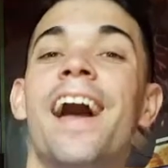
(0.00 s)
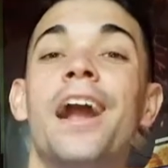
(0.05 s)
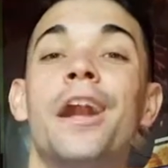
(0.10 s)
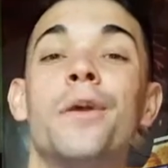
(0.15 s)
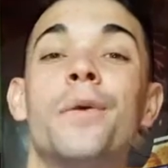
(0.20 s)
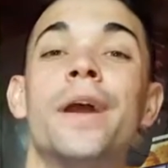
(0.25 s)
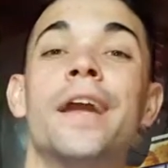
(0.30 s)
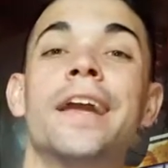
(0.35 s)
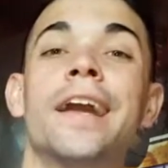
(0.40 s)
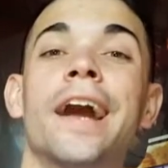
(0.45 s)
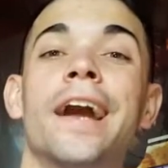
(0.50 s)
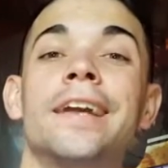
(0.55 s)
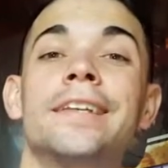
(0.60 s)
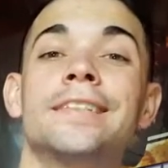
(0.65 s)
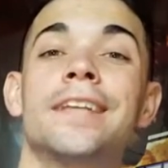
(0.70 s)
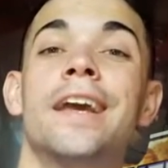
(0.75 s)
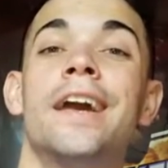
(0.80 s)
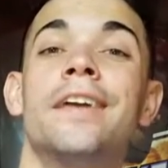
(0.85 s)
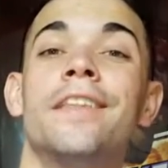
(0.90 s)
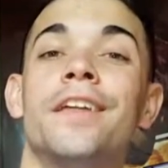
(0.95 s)
anyway,
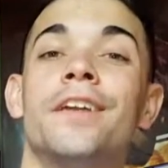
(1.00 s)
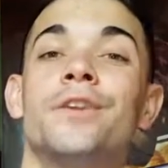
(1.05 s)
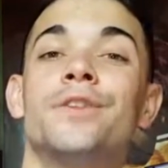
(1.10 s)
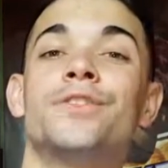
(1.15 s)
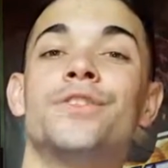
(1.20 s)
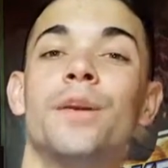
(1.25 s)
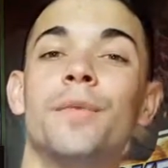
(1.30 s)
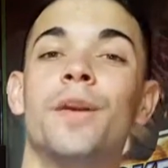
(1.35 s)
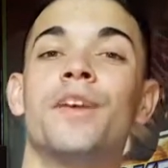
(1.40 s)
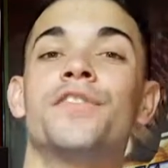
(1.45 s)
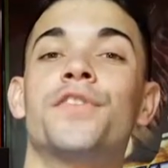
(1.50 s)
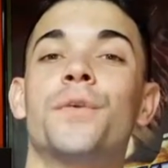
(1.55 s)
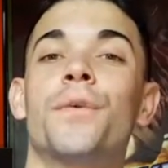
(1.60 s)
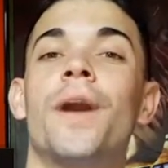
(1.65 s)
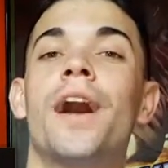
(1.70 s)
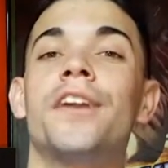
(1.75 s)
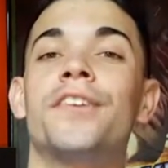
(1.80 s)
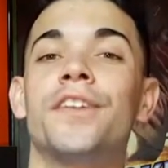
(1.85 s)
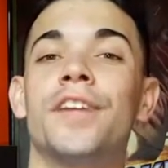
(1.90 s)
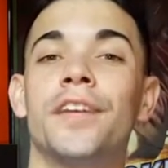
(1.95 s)
guys, thank you so much for
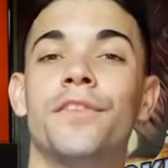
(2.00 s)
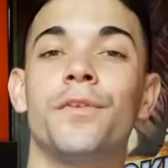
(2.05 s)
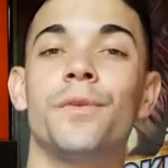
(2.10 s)
watching.